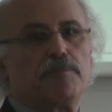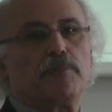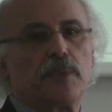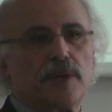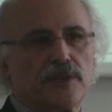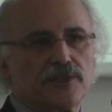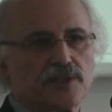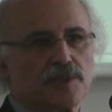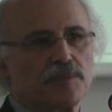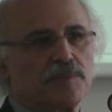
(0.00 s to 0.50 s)

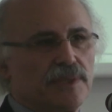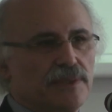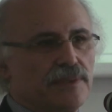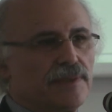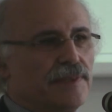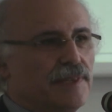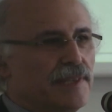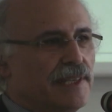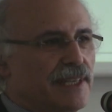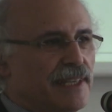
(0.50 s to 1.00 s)
impossible,
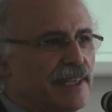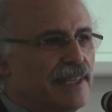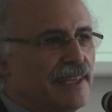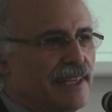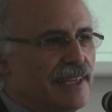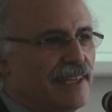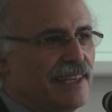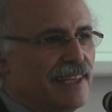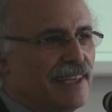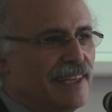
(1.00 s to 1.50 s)

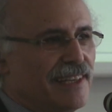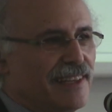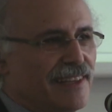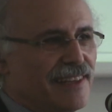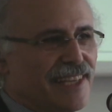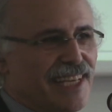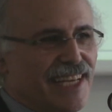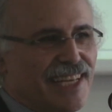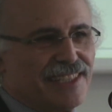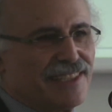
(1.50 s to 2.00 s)

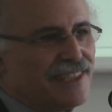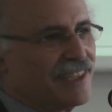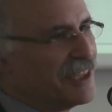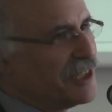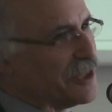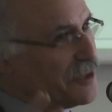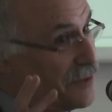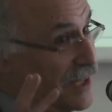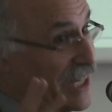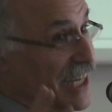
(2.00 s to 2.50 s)
then
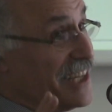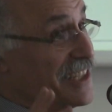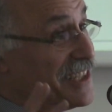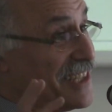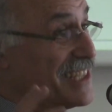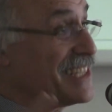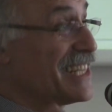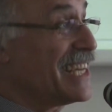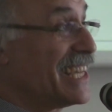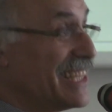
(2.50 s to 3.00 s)
one has
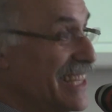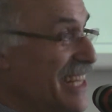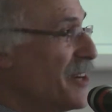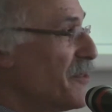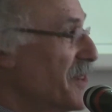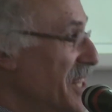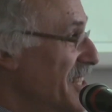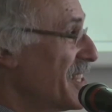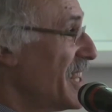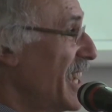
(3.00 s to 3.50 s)
to say
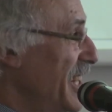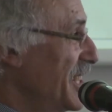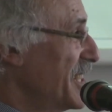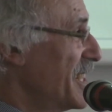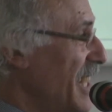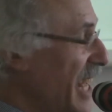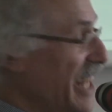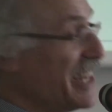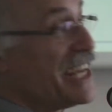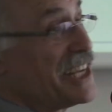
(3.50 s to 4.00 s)

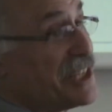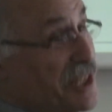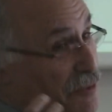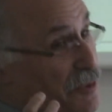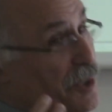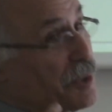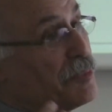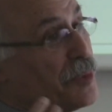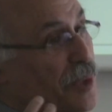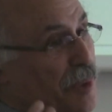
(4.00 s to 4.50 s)
there's a
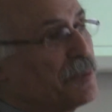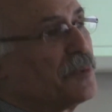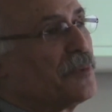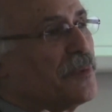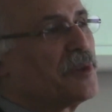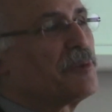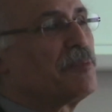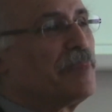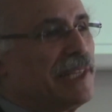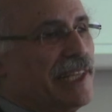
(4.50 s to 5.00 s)
real
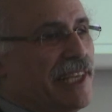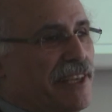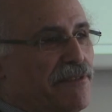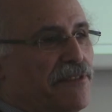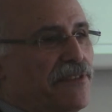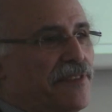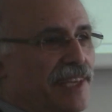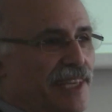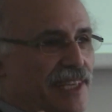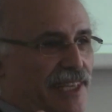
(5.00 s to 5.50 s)
problem with belief
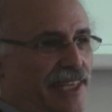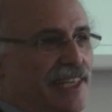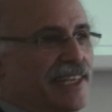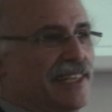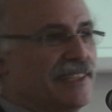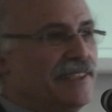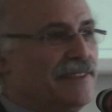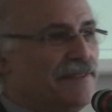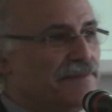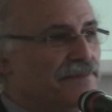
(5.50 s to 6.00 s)

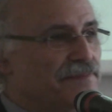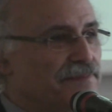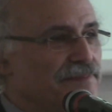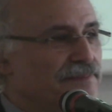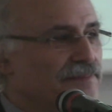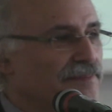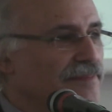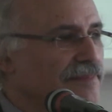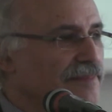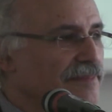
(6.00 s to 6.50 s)
here.
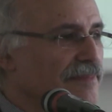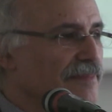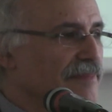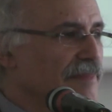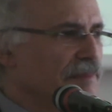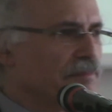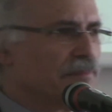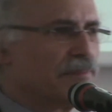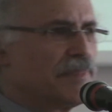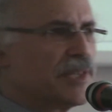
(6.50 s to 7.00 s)

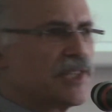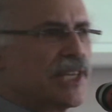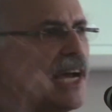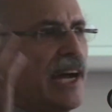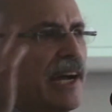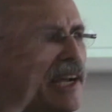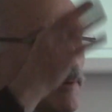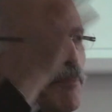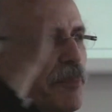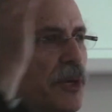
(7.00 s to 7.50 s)

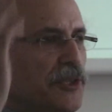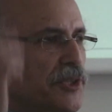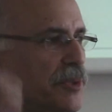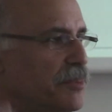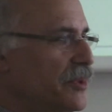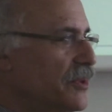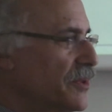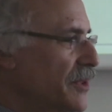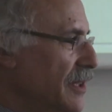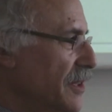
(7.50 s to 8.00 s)
Bizarre,
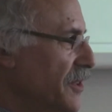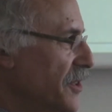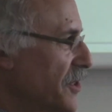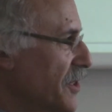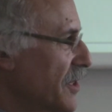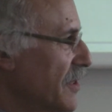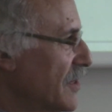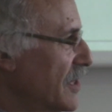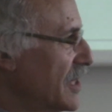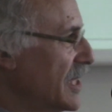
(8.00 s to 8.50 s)
impossible
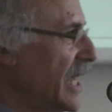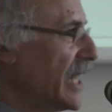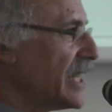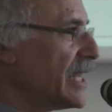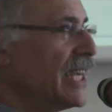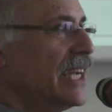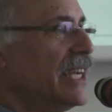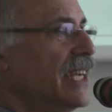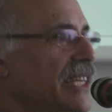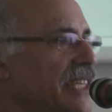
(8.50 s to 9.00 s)
delusions,
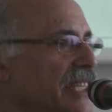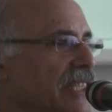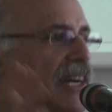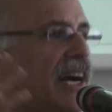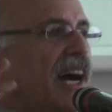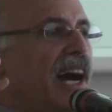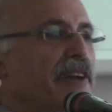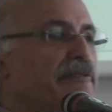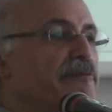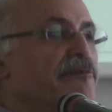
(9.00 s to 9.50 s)

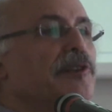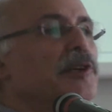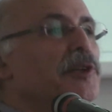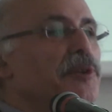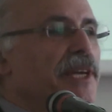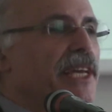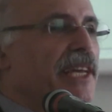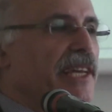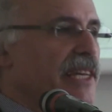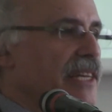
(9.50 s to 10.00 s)
like, I
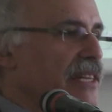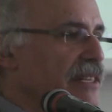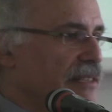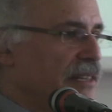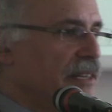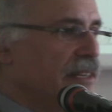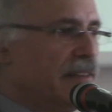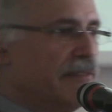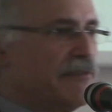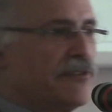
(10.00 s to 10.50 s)
flew here
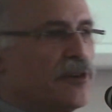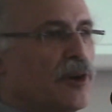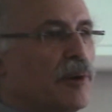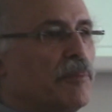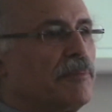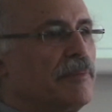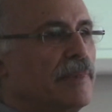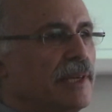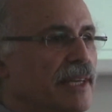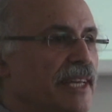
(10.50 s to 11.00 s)

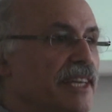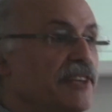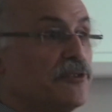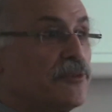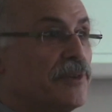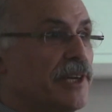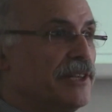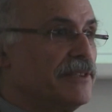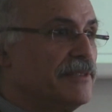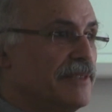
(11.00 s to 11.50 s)
from
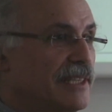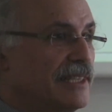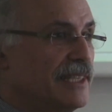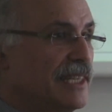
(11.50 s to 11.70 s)
Heathrow,